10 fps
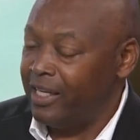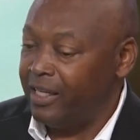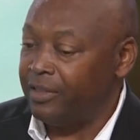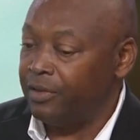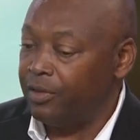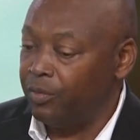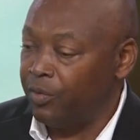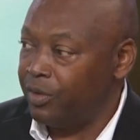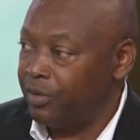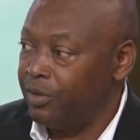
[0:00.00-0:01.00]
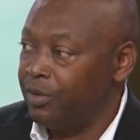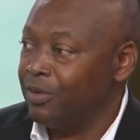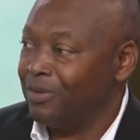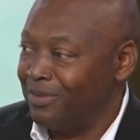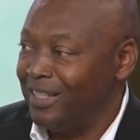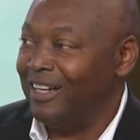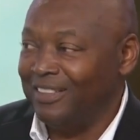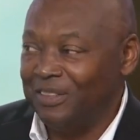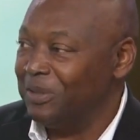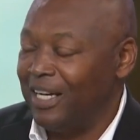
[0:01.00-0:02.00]
And appreciate you bringing that up.
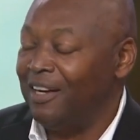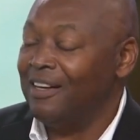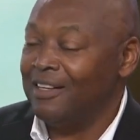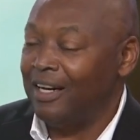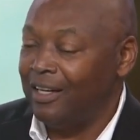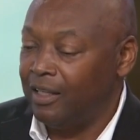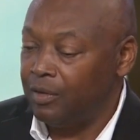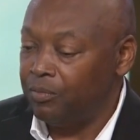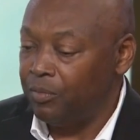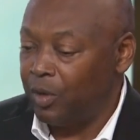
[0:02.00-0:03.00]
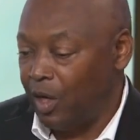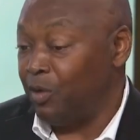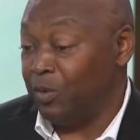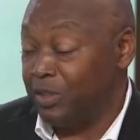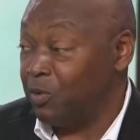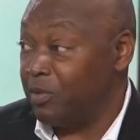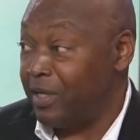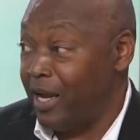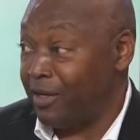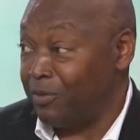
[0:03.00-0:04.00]
Yeah, no doubt. Uh, we always want
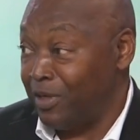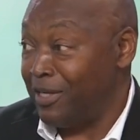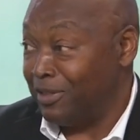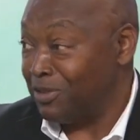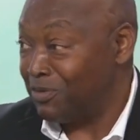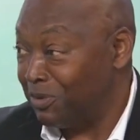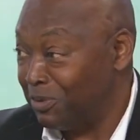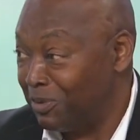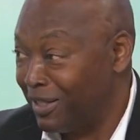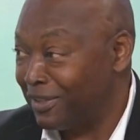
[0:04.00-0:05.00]
to be accurate, right? This is for the